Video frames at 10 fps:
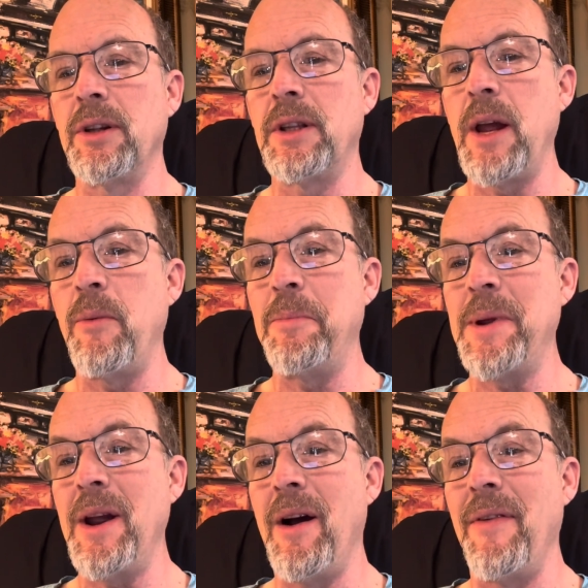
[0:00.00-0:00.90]
that they would
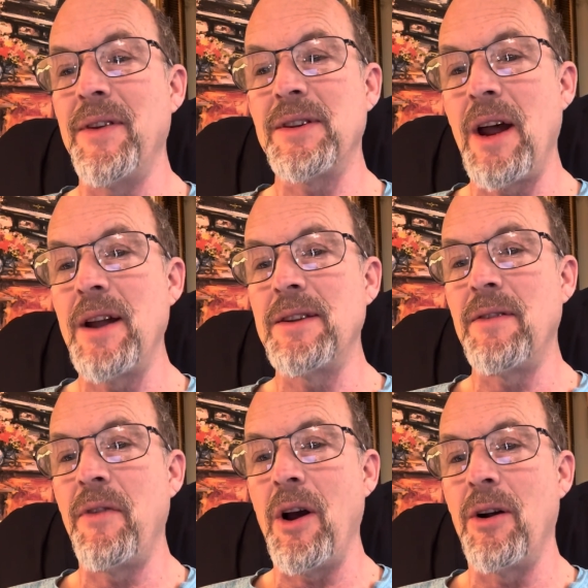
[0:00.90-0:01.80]
be on the sides
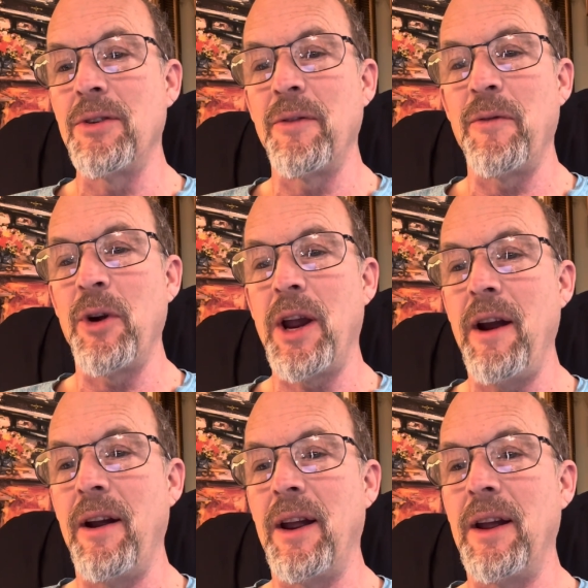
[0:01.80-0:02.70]
of the altar for
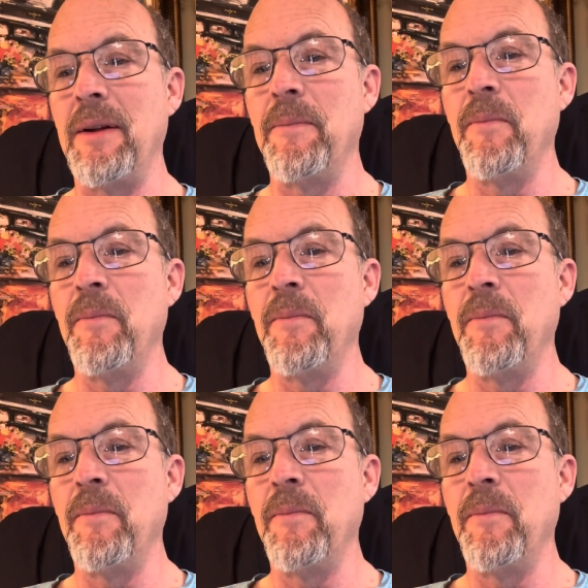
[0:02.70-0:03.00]
carrying it.